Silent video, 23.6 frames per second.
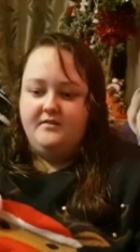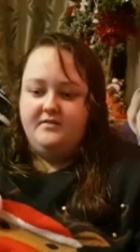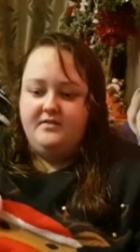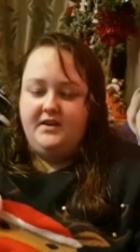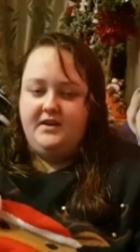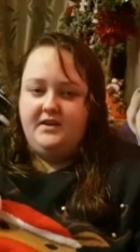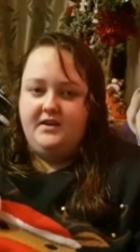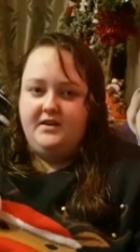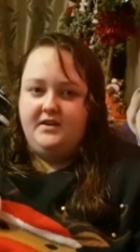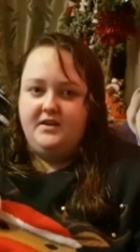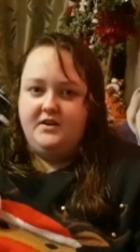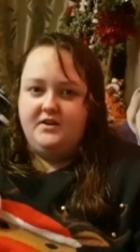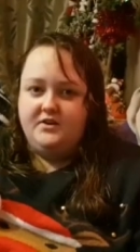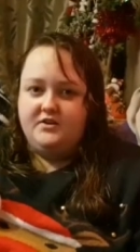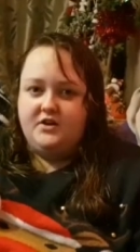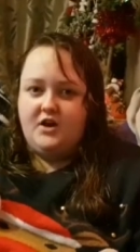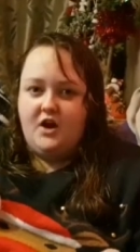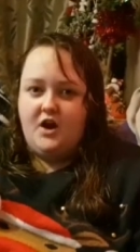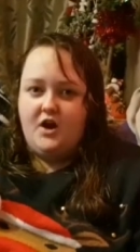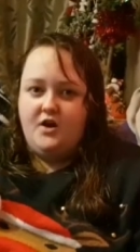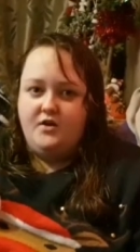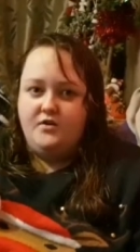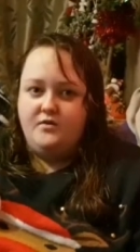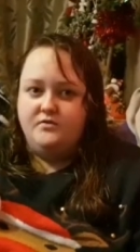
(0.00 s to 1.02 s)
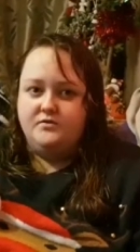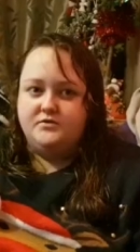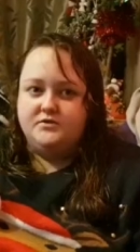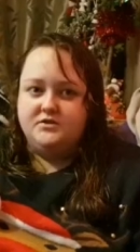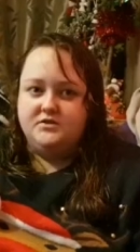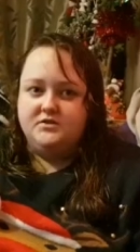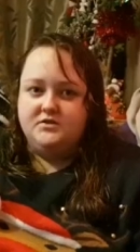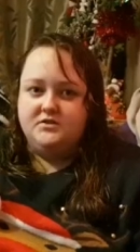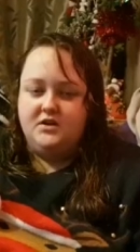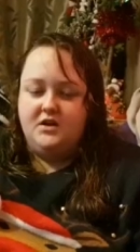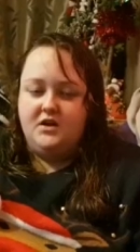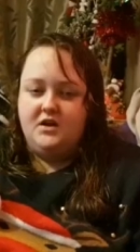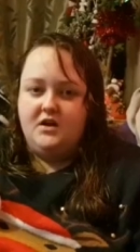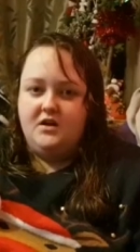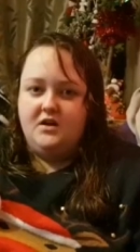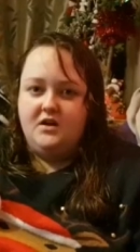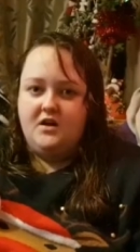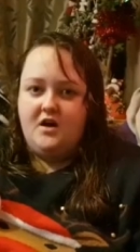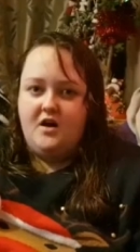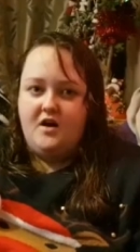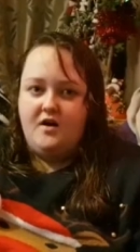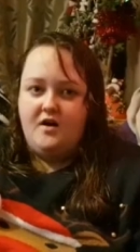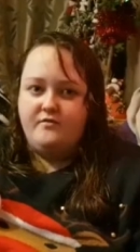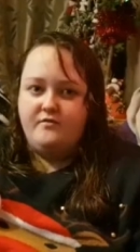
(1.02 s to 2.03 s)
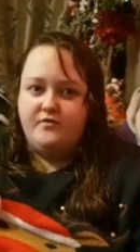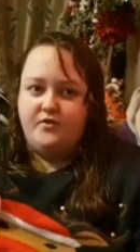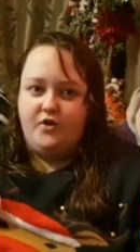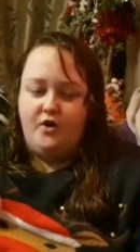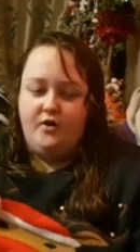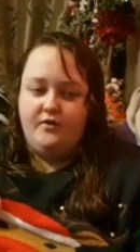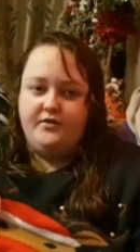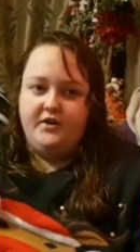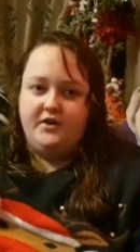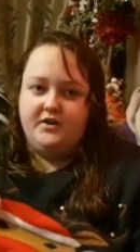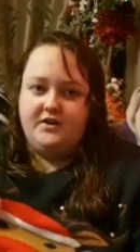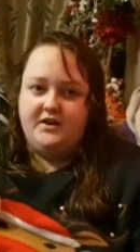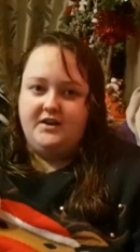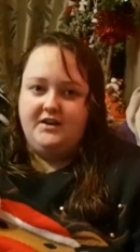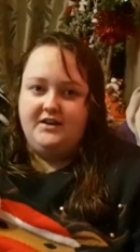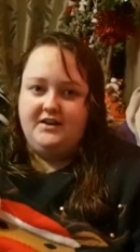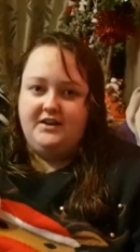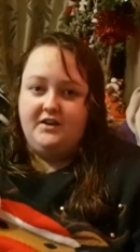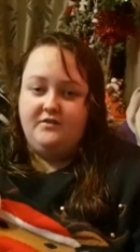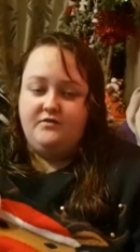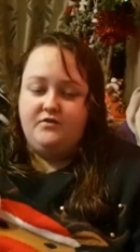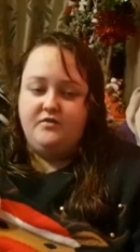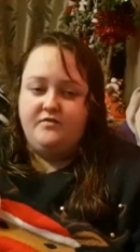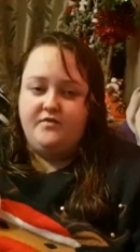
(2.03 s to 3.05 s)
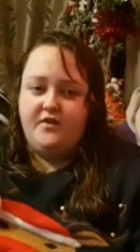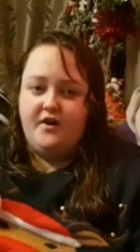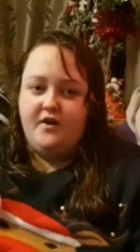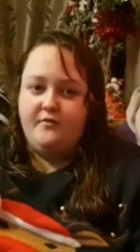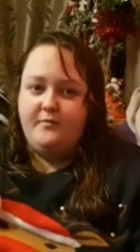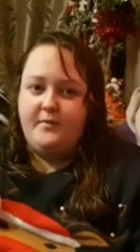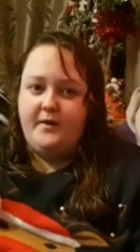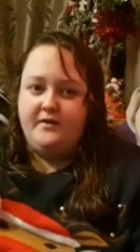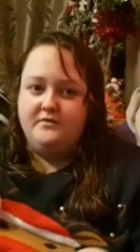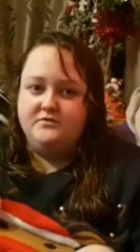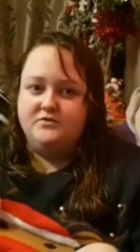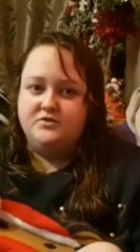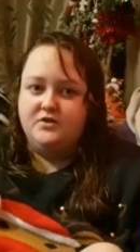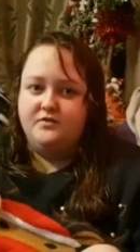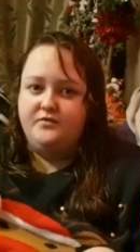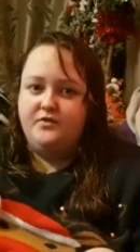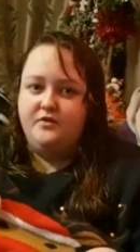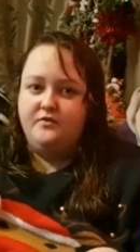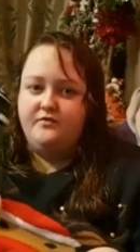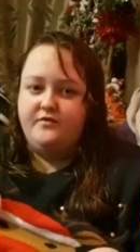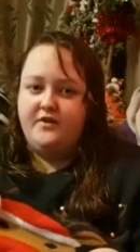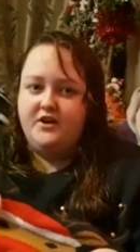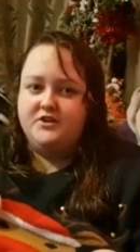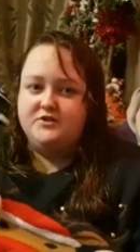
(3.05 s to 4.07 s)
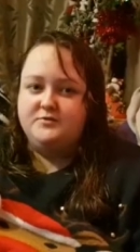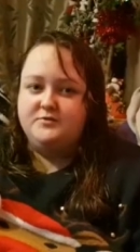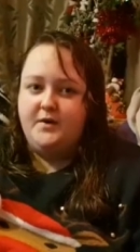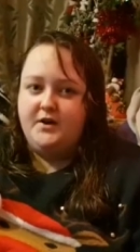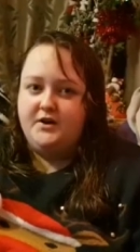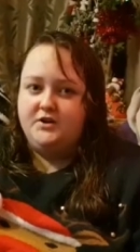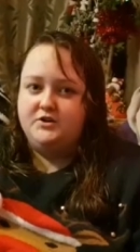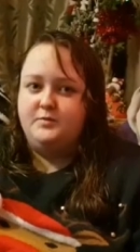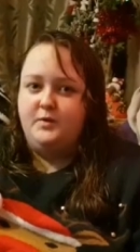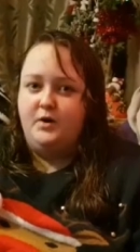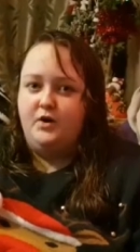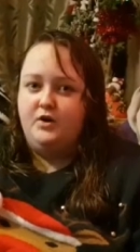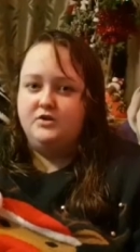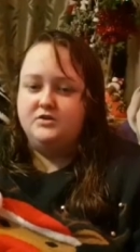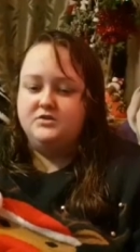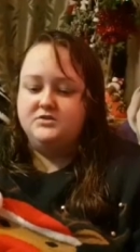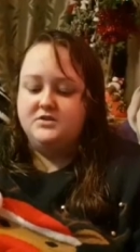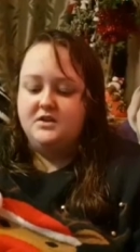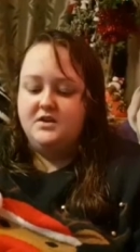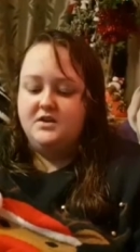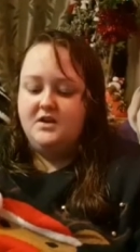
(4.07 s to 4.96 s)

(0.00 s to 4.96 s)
the code that I've got that can give you five pounds off your first Birchbox.